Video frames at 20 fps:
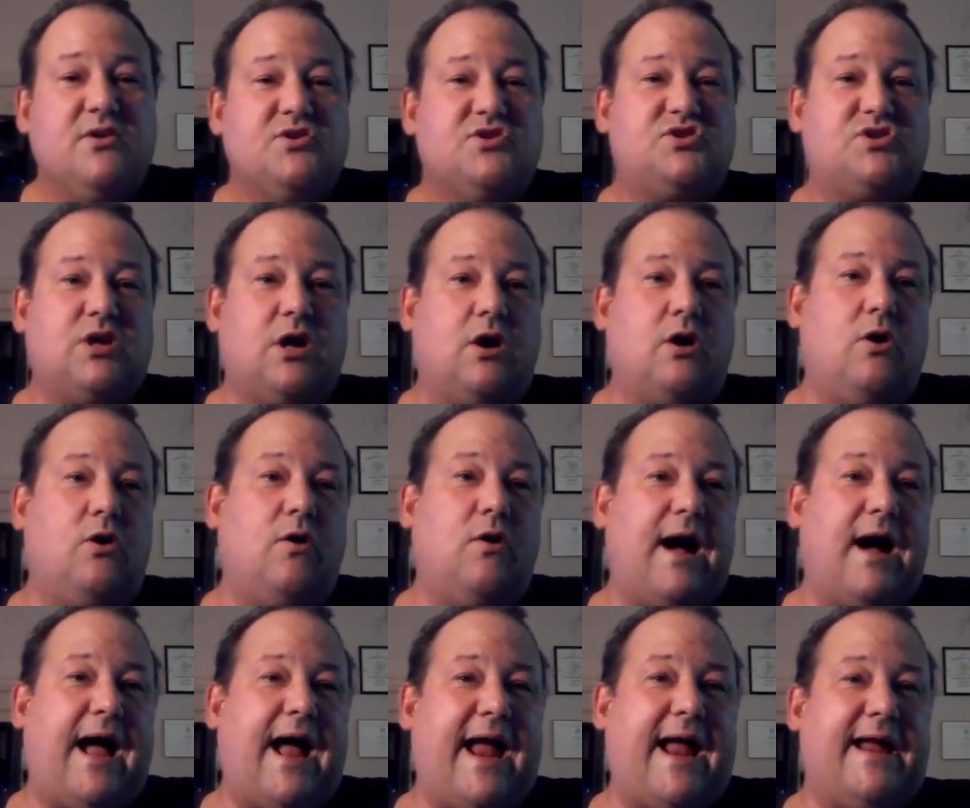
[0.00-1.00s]

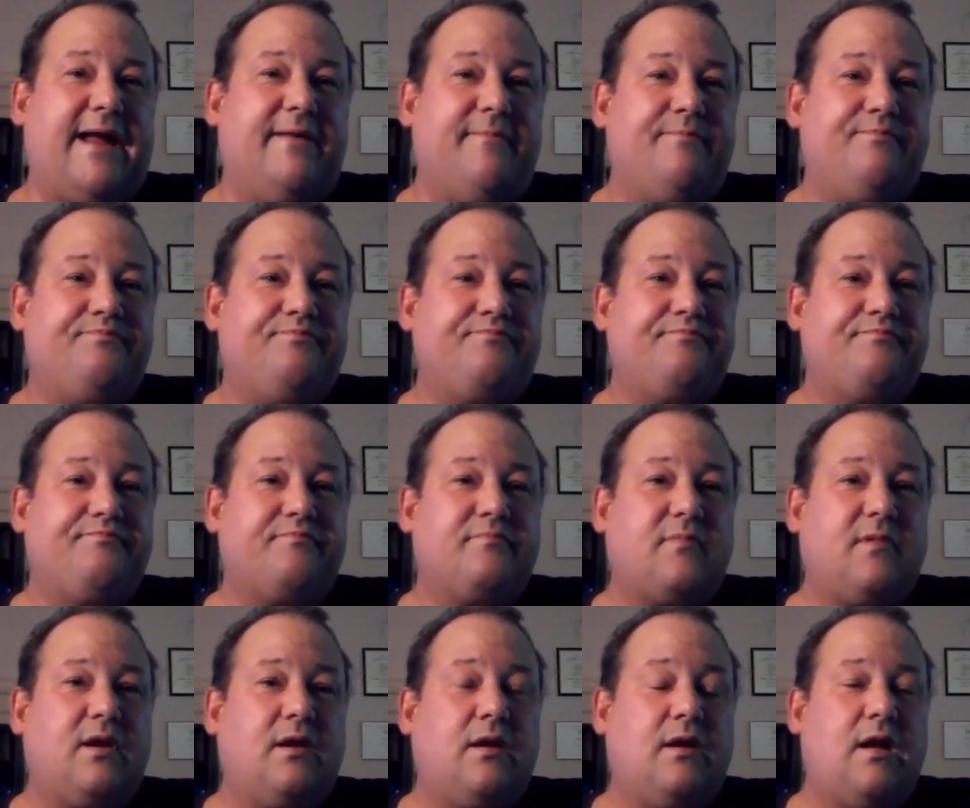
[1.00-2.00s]
So I
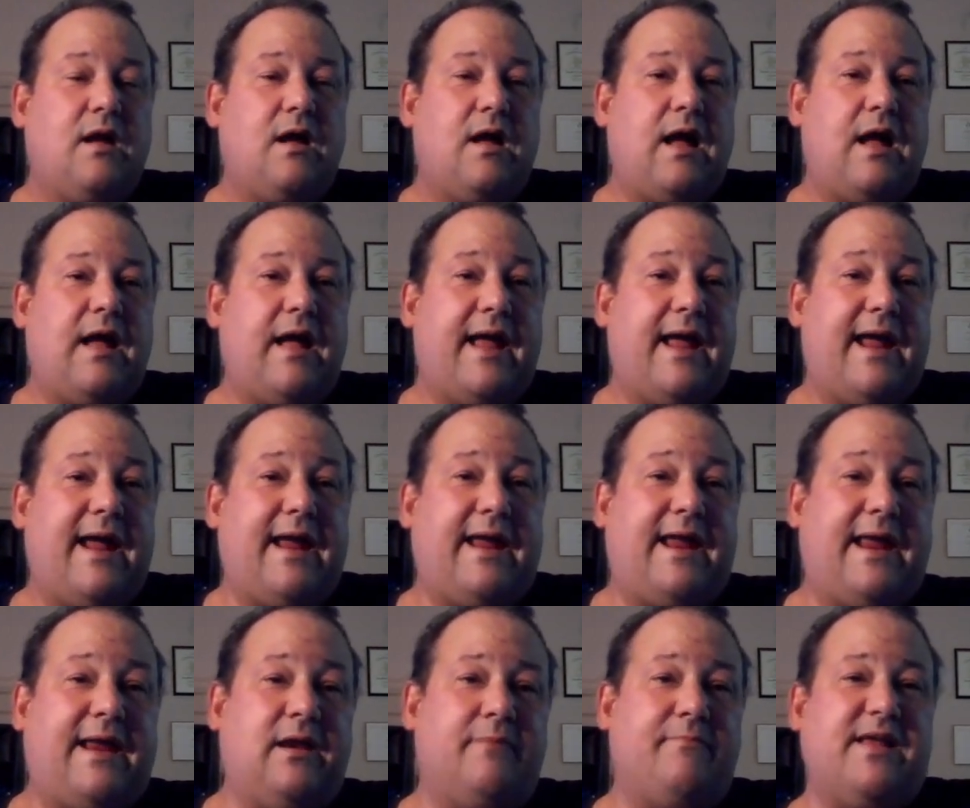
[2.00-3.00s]

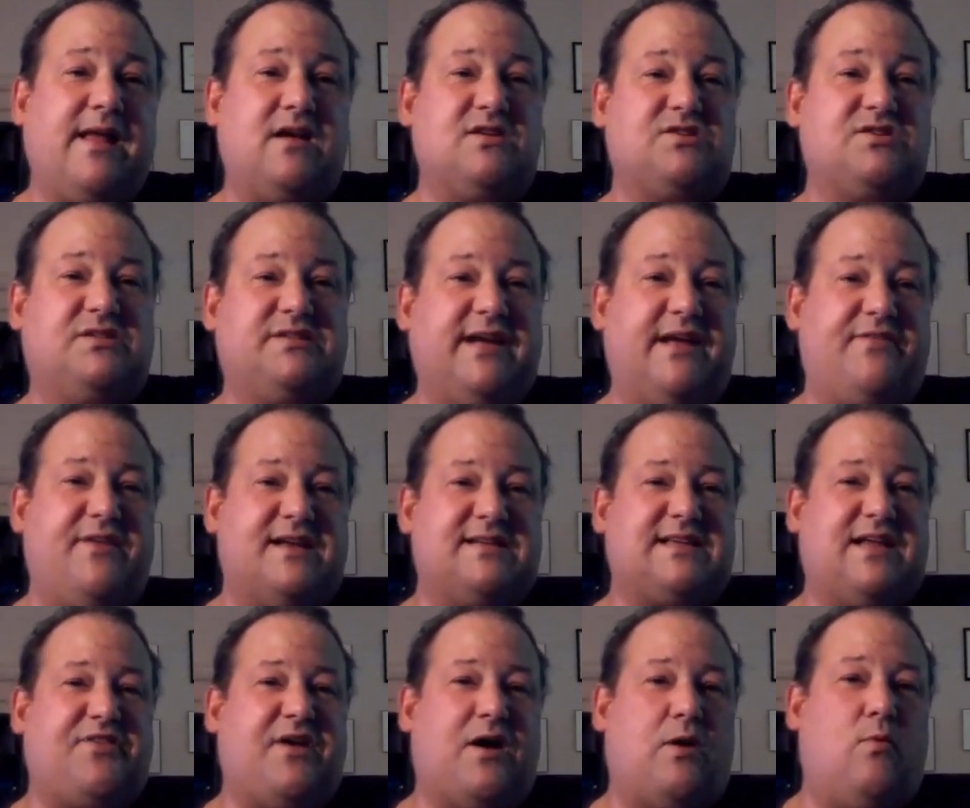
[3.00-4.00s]
And let me also tell you
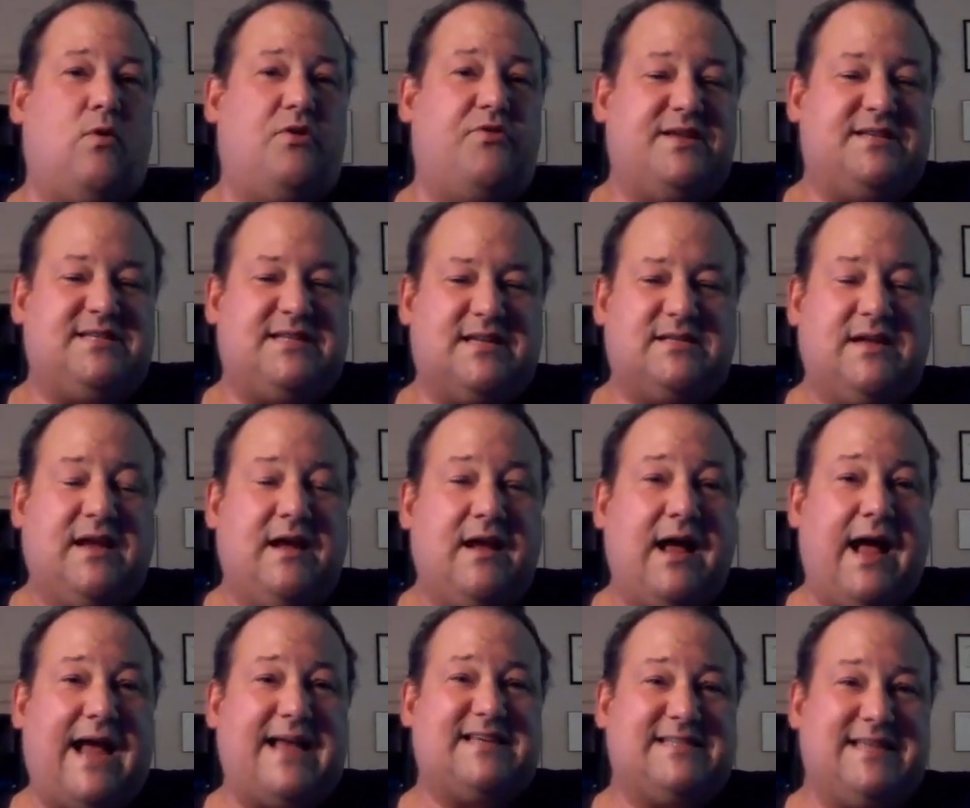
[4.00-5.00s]
this. I thought, well,
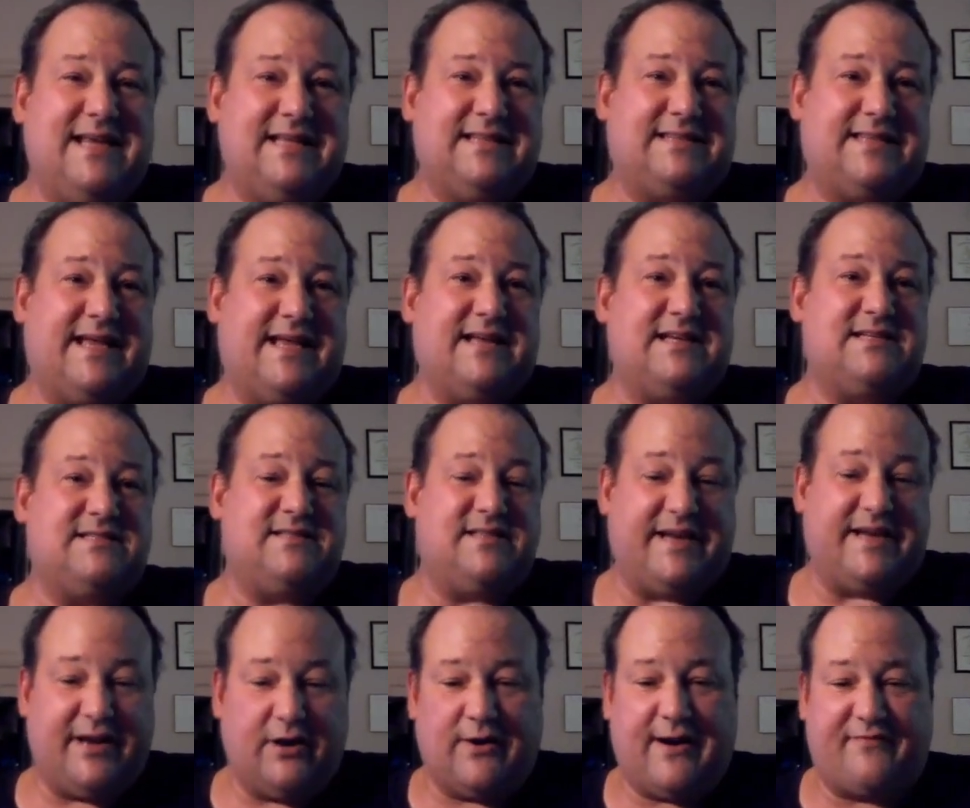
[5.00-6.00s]
I sent this
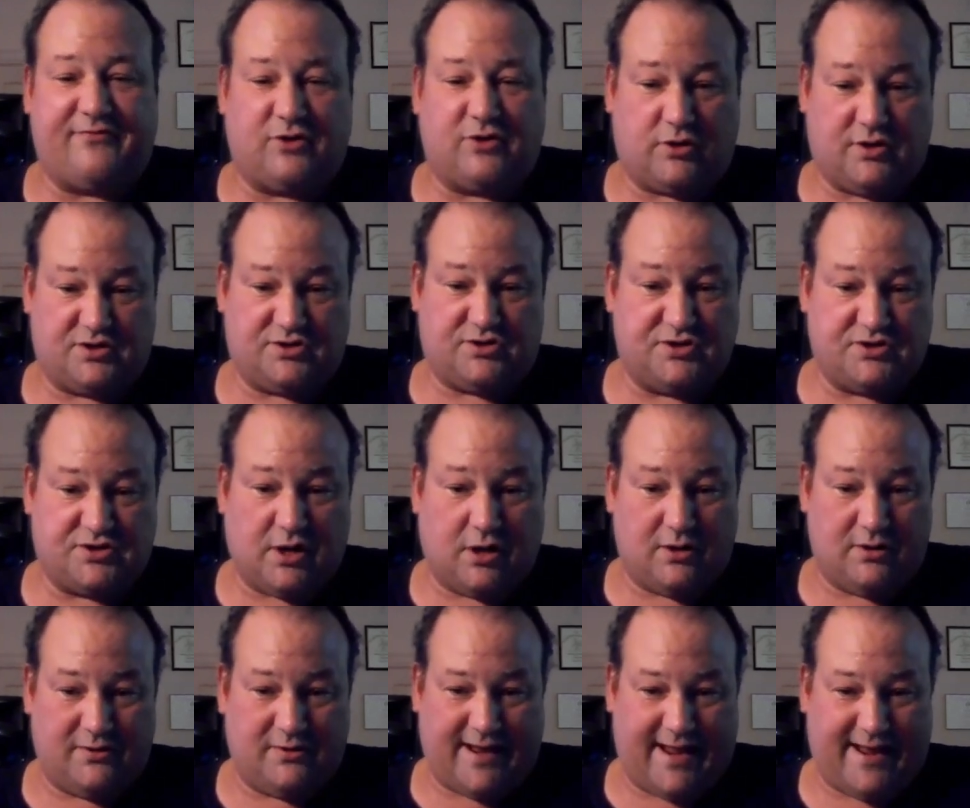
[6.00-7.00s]
the year after Crystal
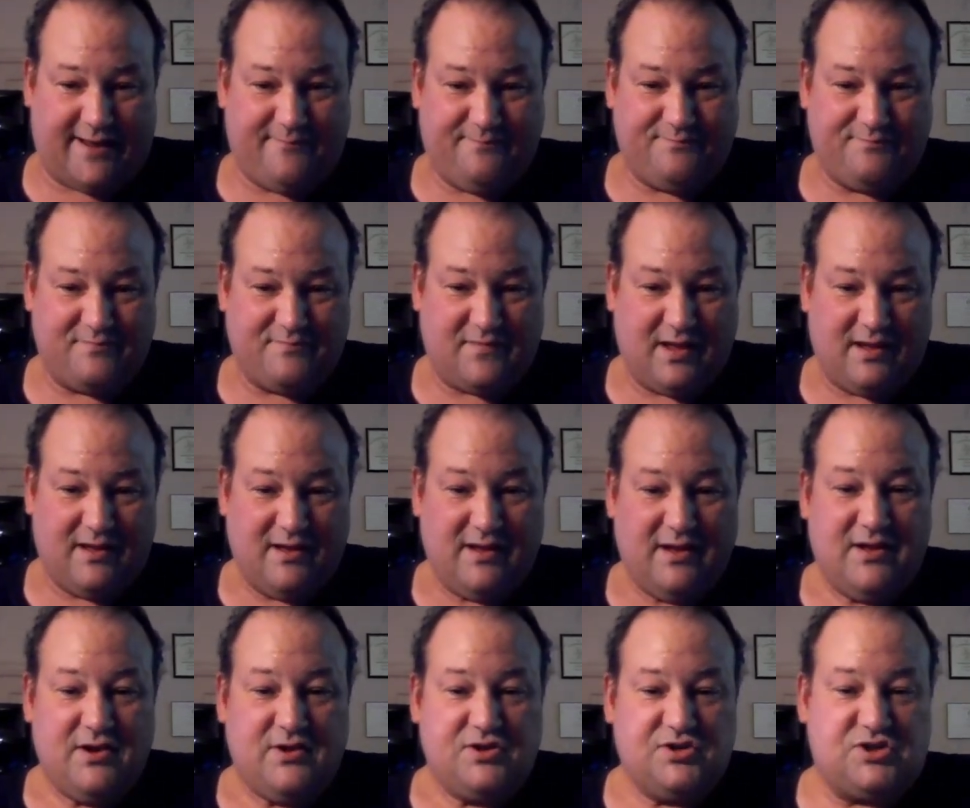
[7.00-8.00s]
Skull, okay?
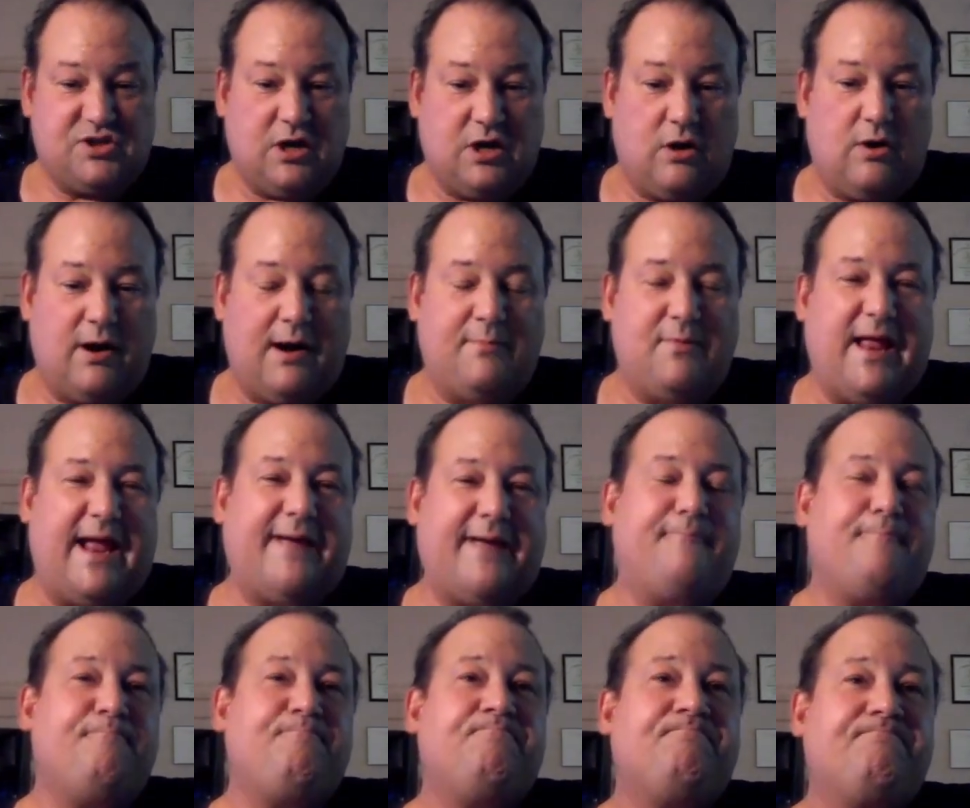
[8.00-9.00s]
So I'm
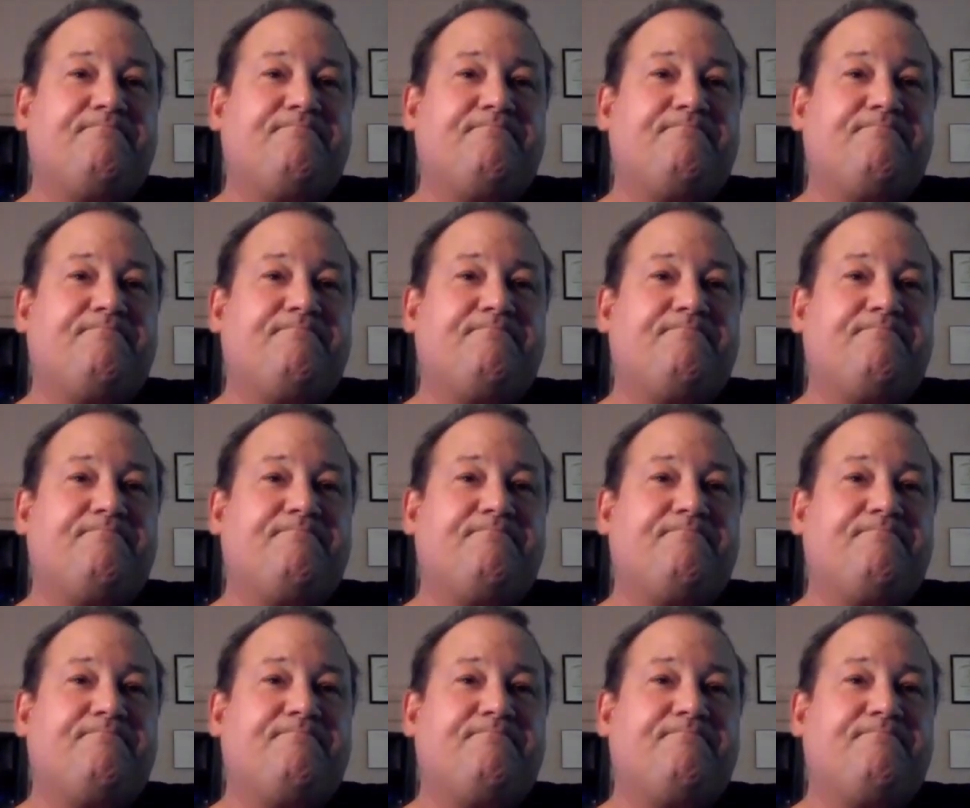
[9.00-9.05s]
like,